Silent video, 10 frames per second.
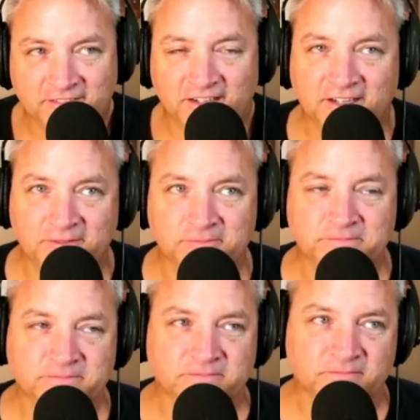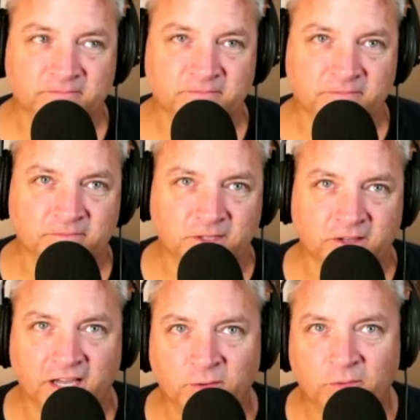You
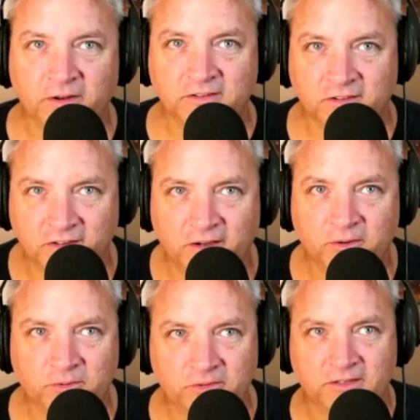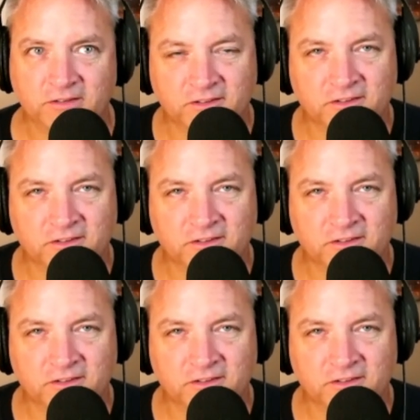kind of want to know that